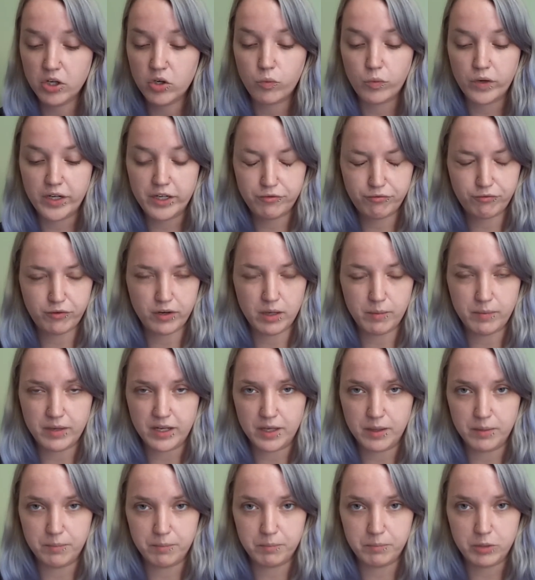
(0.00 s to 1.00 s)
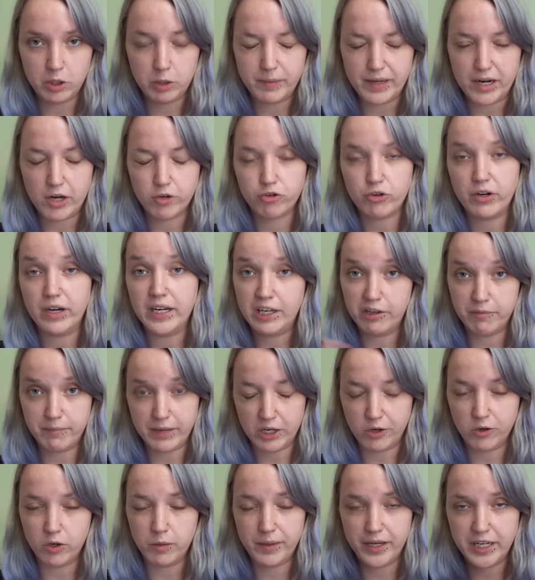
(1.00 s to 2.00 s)
to read from Blue Badger and give my
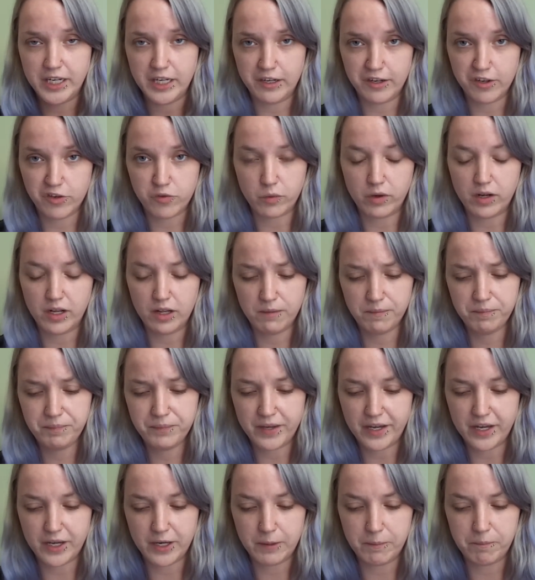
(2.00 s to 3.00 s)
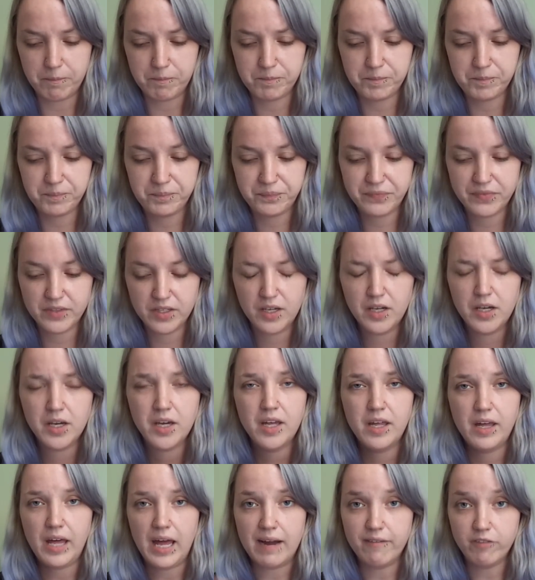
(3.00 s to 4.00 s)
own opinion as well.
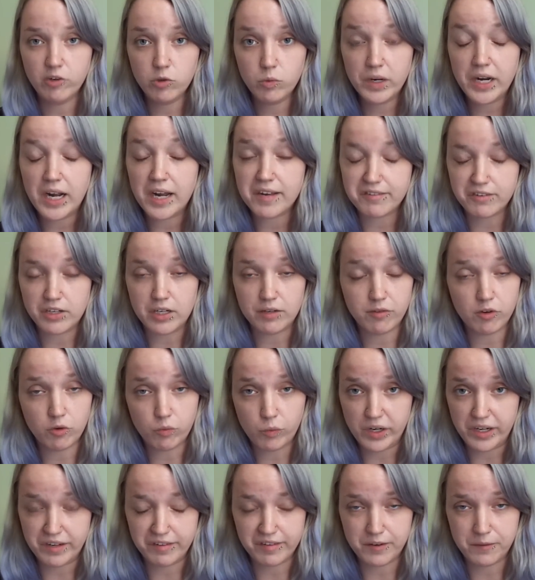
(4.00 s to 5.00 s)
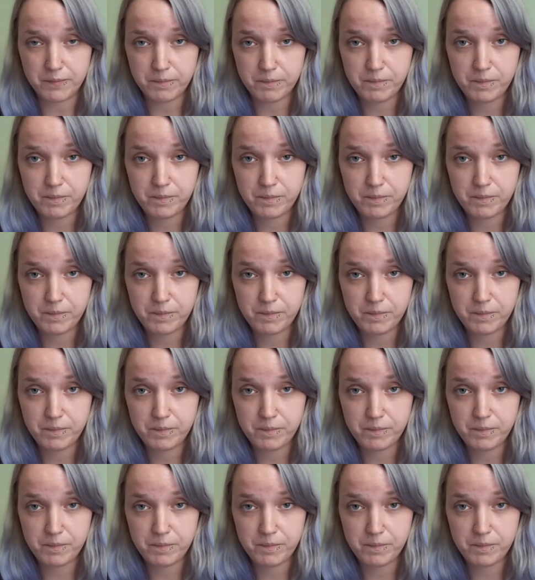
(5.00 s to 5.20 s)
Everyone has a different reason.